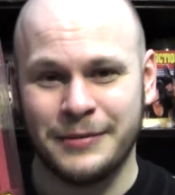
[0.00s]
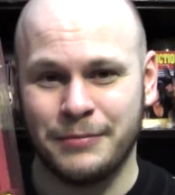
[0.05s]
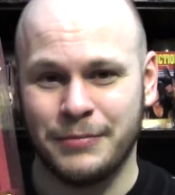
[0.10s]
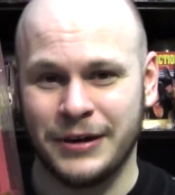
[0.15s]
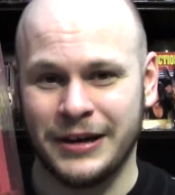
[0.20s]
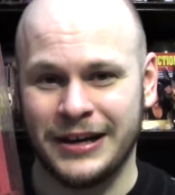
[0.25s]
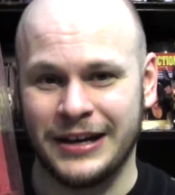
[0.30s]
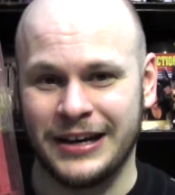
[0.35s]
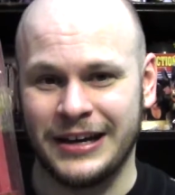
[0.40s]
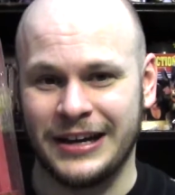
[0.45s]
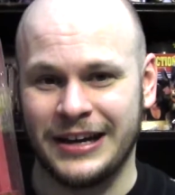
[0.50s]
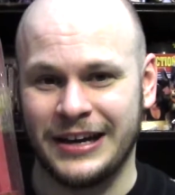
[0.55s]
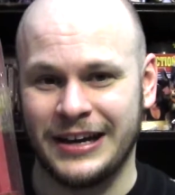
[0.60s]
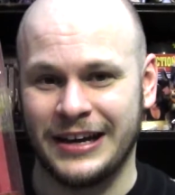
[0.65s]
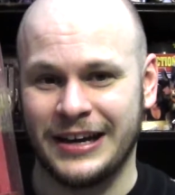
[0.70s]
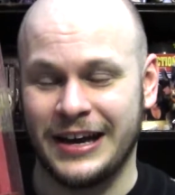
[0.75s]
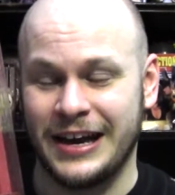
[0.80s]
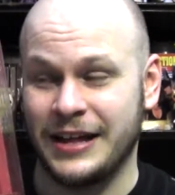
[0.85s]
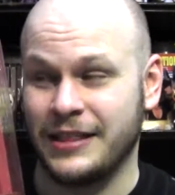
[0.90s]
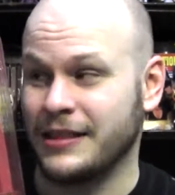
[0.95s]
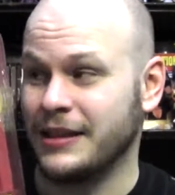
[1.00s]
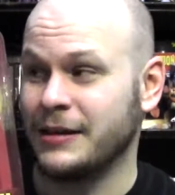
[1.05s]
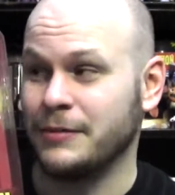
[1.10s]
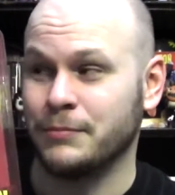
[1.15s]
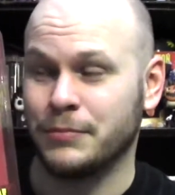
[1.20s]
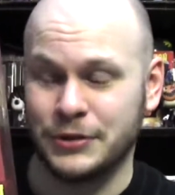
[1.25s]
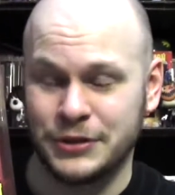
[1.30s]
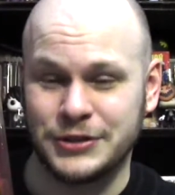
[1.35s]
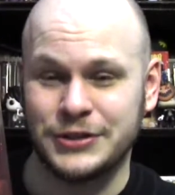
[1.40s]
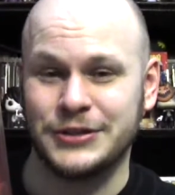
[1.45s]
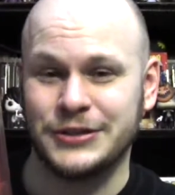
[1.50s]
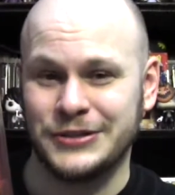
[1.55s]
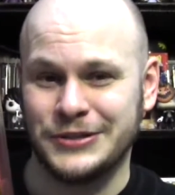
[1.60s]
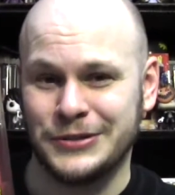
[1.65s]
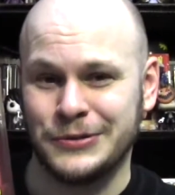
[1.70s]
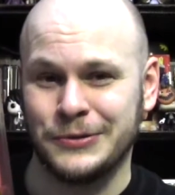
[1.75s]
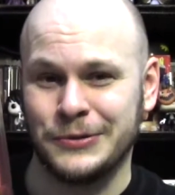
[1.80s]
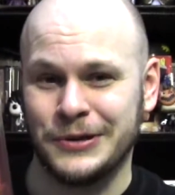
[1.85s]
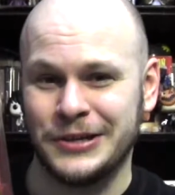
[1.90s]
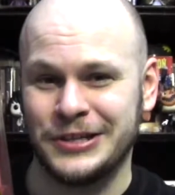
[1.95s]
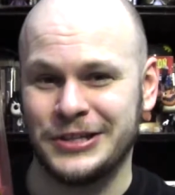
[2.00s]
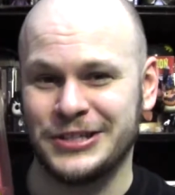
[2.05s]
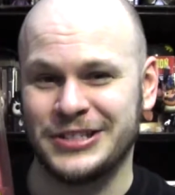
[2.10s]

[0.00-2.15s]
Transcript: but I think Butch's story